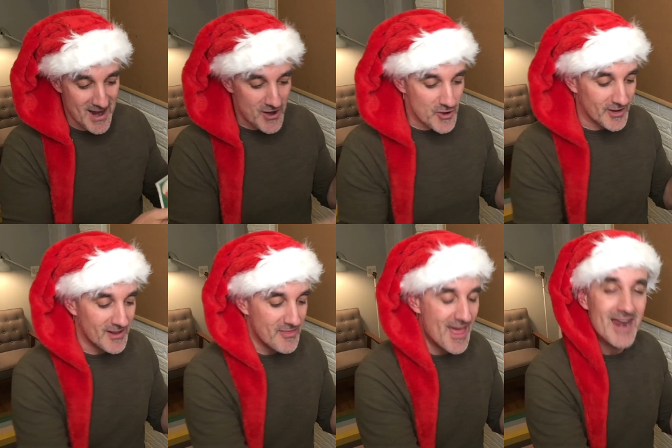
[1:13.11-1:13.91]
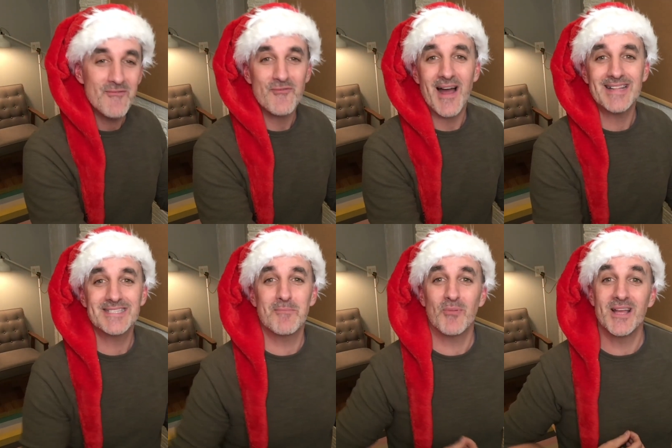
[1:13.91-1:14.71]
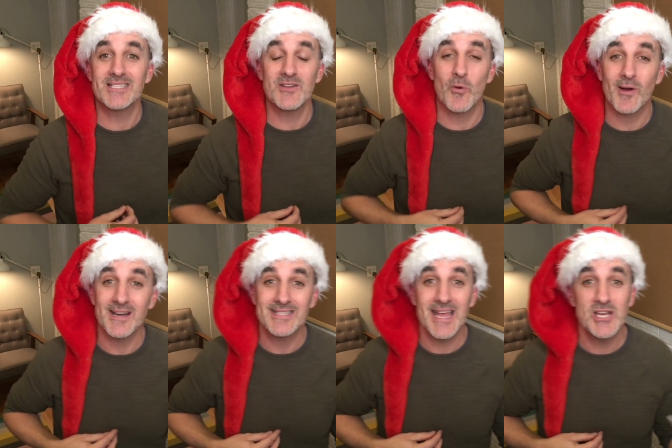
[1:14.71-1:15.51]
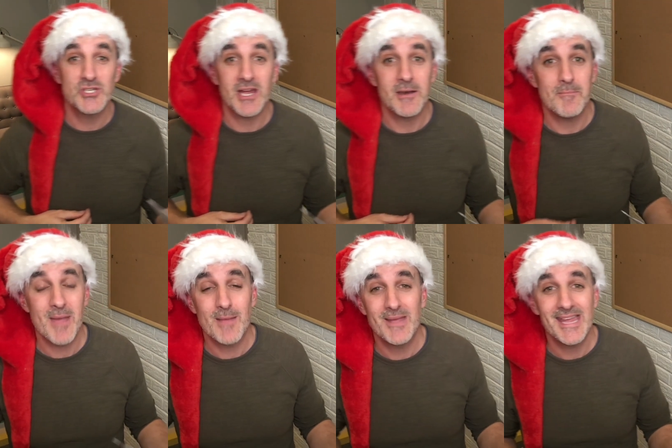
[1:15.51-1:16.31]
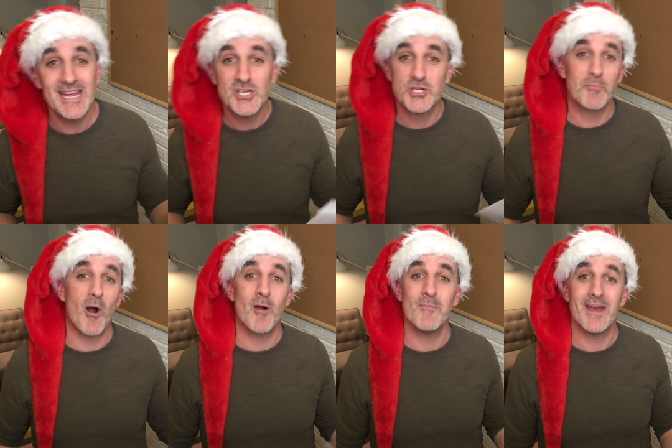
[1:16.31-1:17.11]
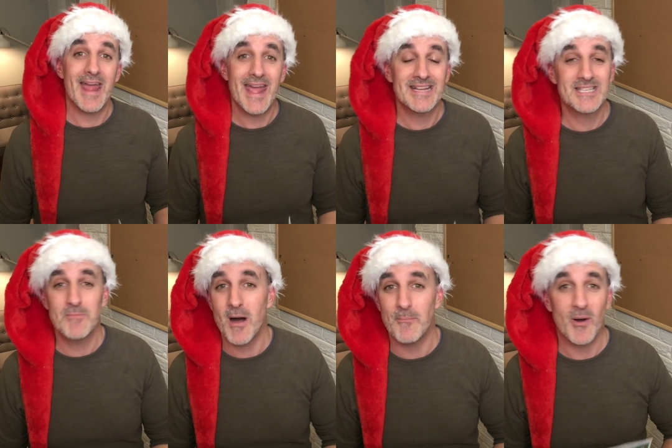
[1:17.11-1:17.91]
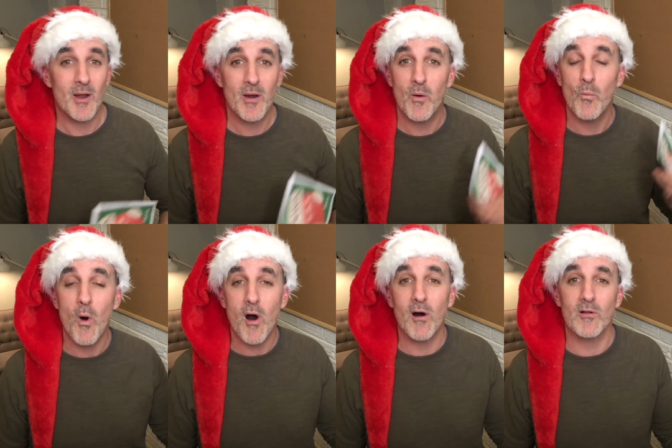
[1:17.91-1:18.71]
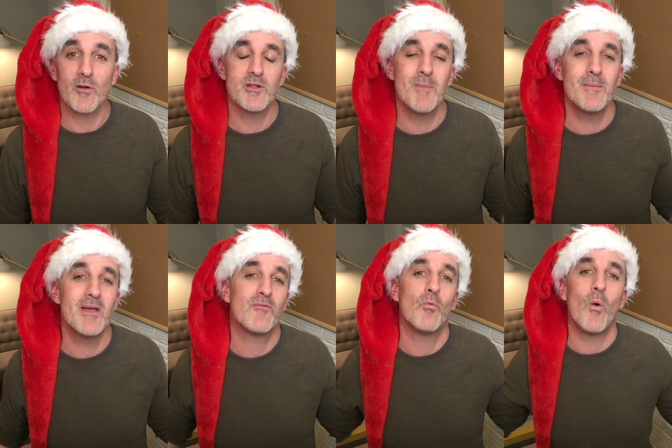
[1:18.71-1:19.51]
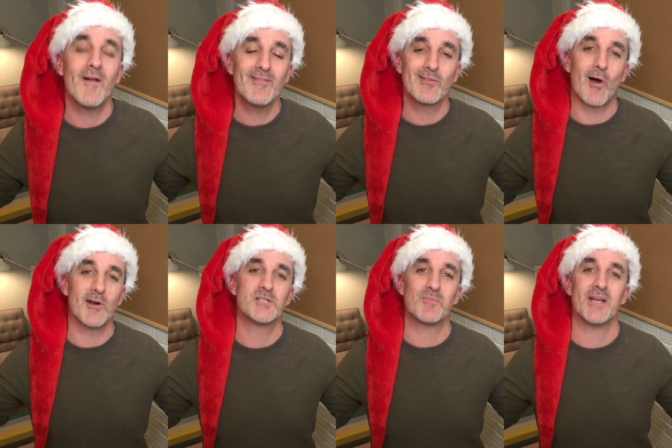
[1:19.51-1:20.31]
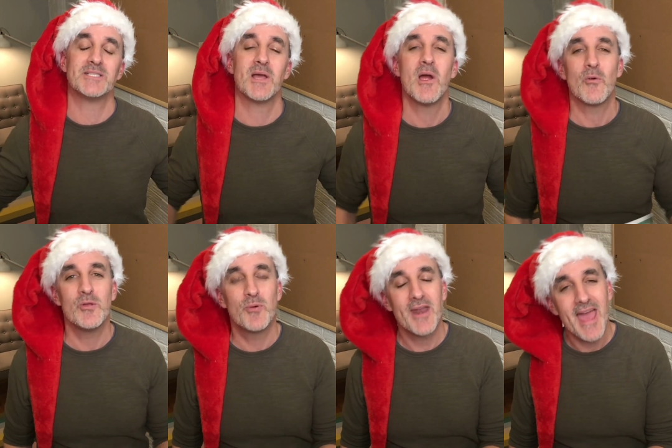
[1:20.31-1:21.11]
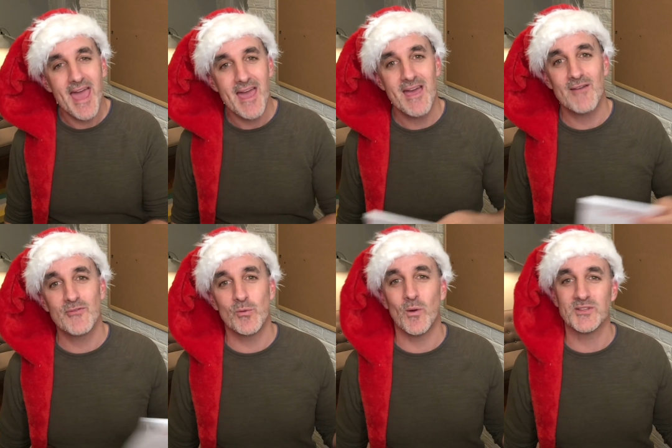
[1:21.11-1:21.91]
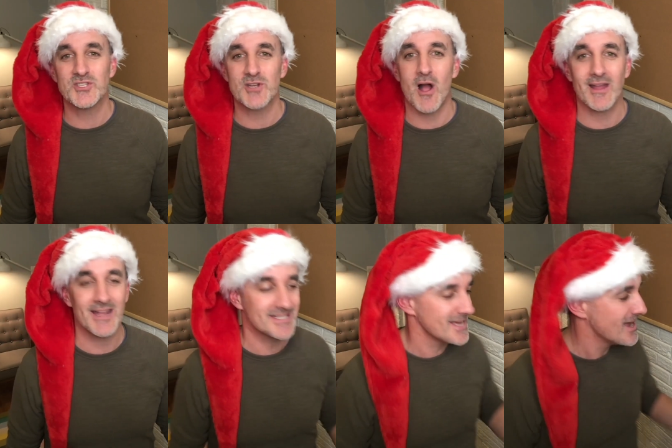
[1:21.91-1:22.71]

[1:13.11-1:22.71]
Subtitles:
You're gonna then find some place in your organization. Maybe each department hangs them up on a wall, or you maybe have one large place where you put everyone's stockings.